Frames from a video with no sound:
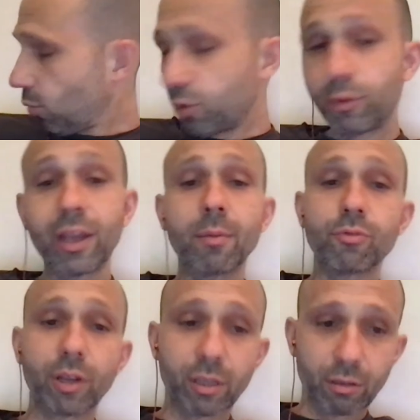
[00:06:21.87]
What do you think I'm
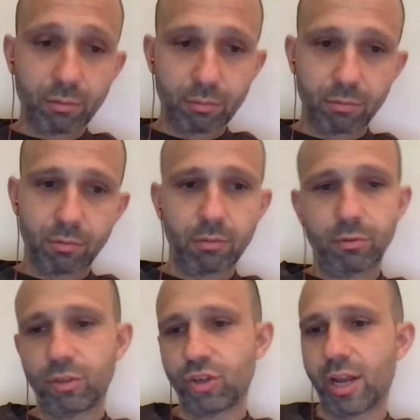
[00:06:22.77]
drinking?
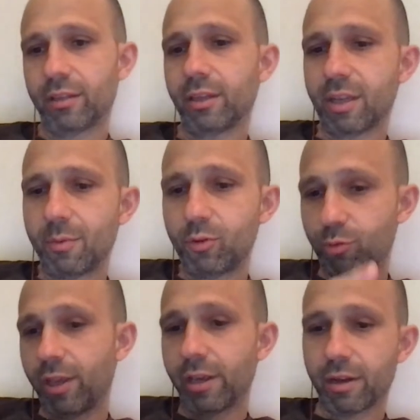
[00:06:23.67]
Jonathan, tell me what
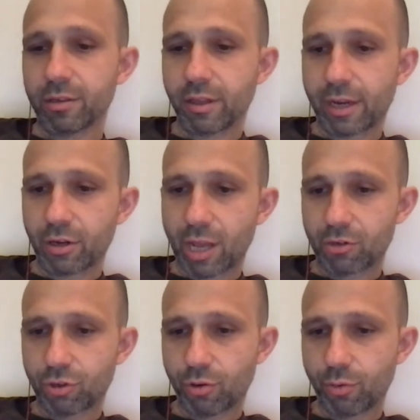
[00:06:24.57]
you think it is, and I'll,
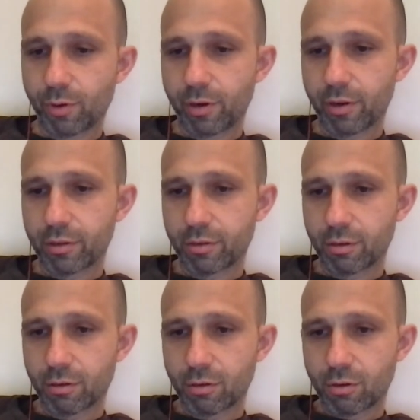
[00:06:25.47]
I'll show you what it is.
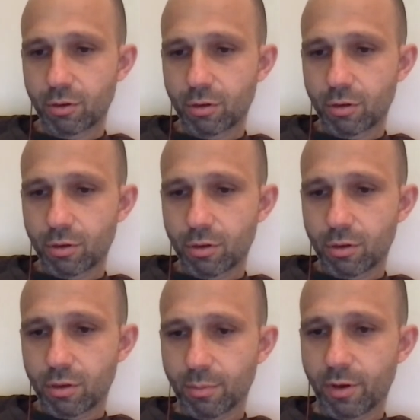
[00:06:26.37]

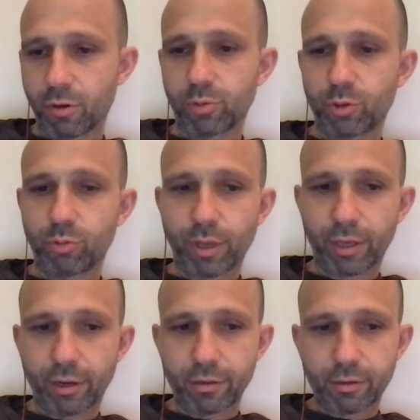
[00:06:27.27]
I'm curious what you
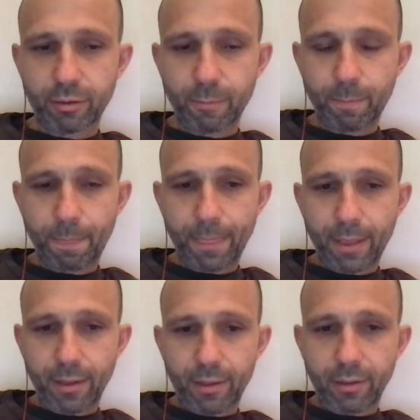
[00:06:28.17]
think it is.
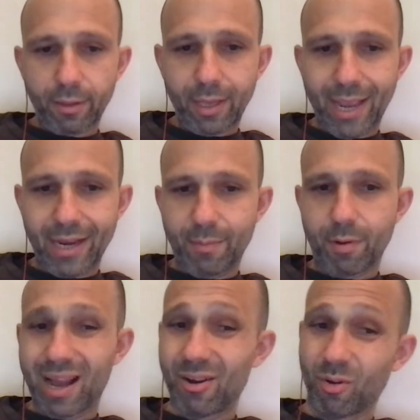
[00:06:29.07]
80,
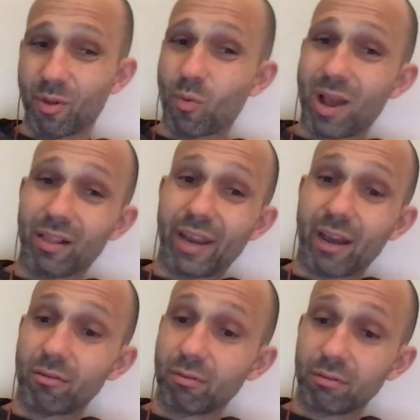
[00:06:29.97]
but I know they're wiling
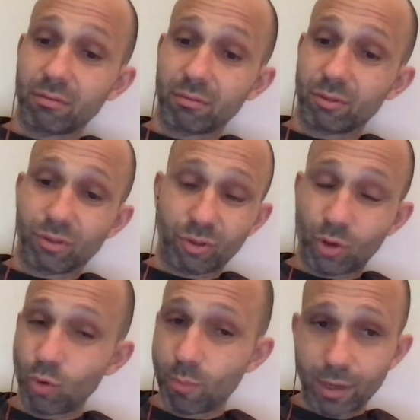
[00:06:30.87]
out.
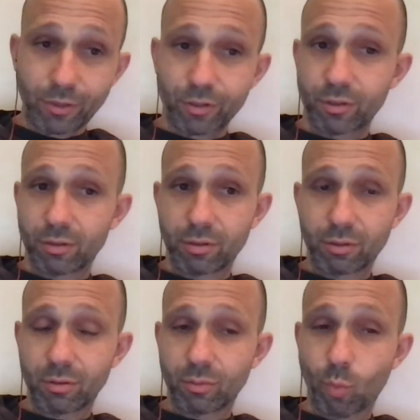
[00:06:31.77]
Too much.
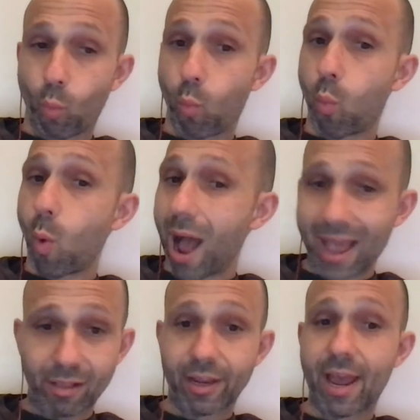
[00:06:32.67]

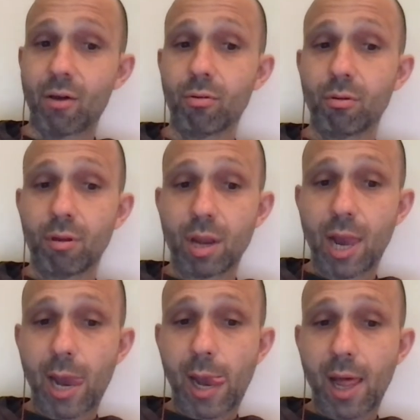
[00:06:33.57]
Wiling out.
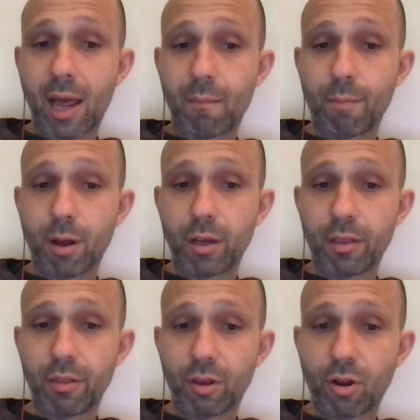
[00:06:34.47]
I'm
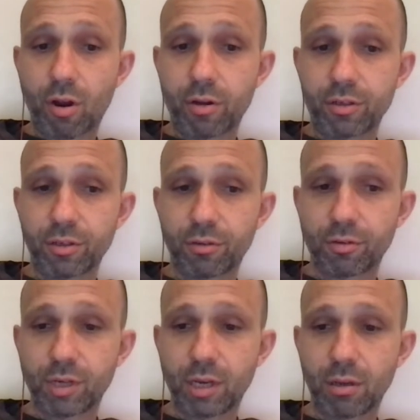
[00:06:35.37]
bugging. The card is the
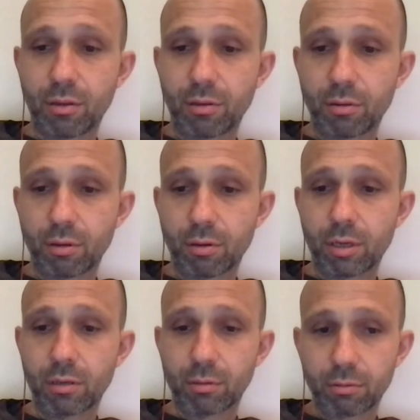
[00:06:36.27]
13th. Okay.